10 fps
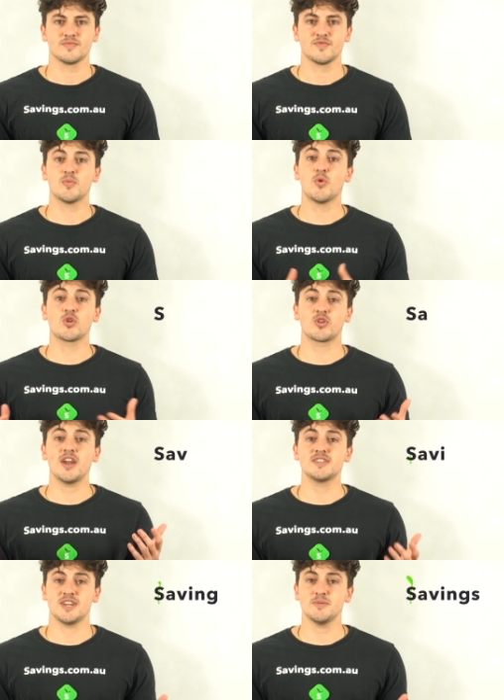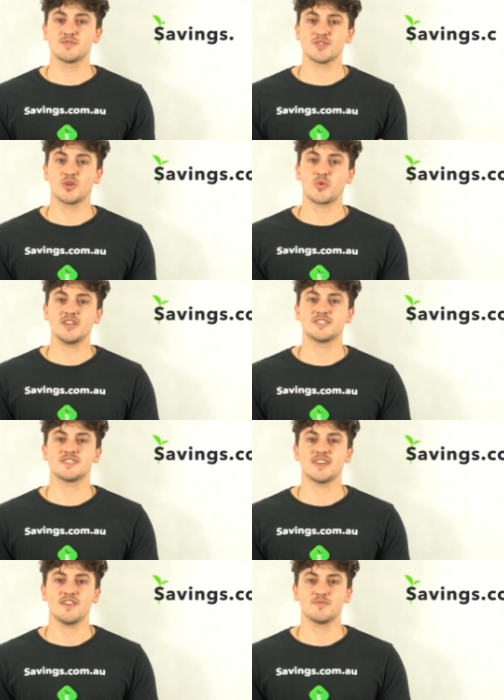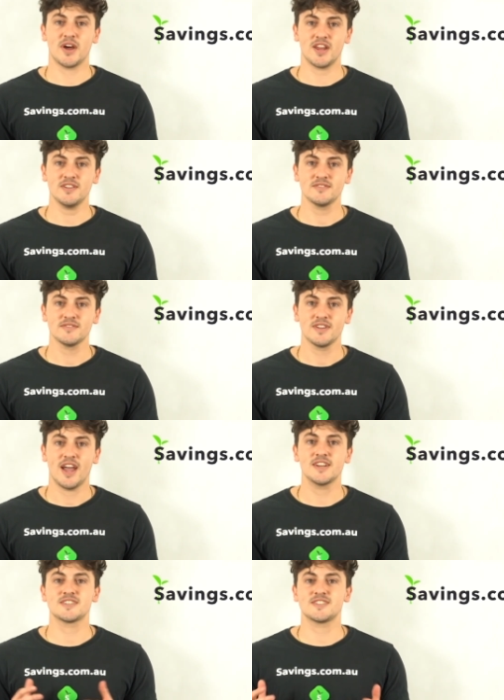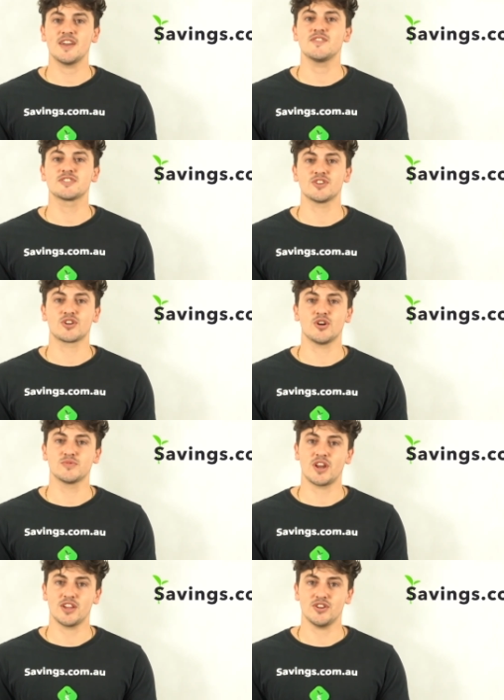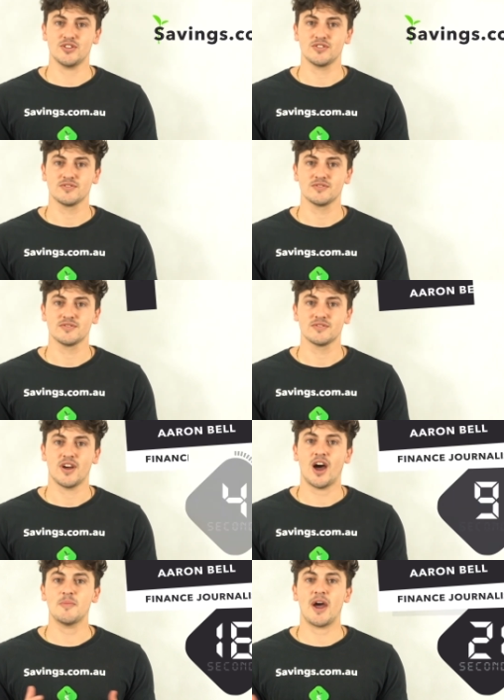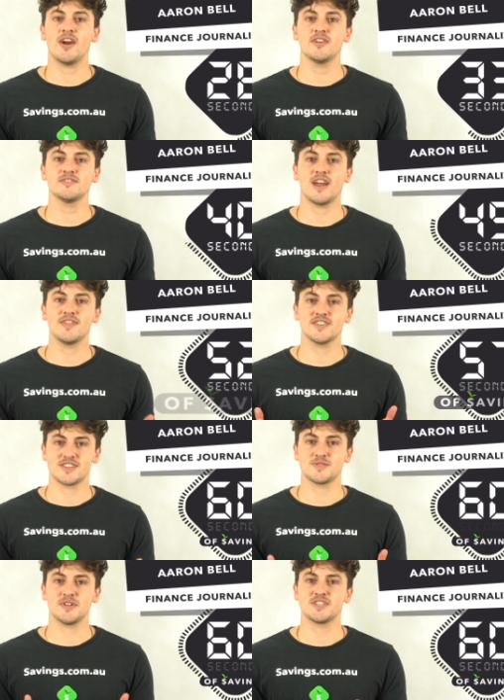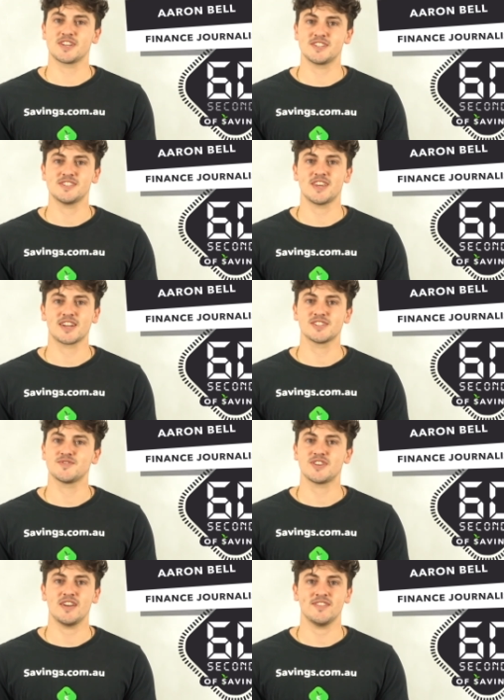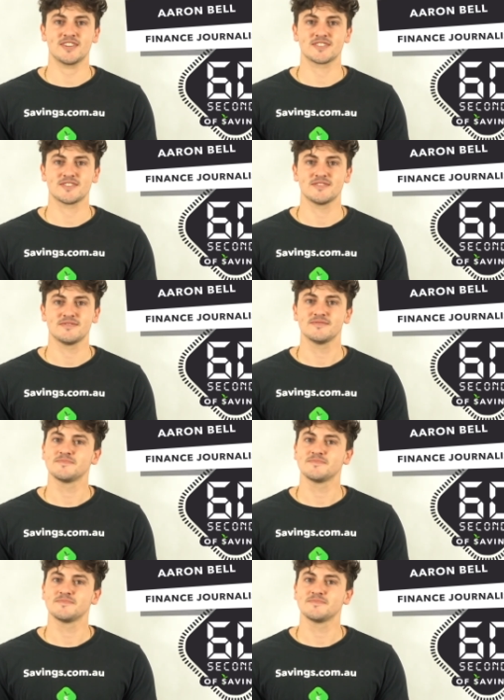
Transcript: For more great tips on ways to save money, head to savings.com.au. I'm Aaron, and this has been 60 Seconds of Savings.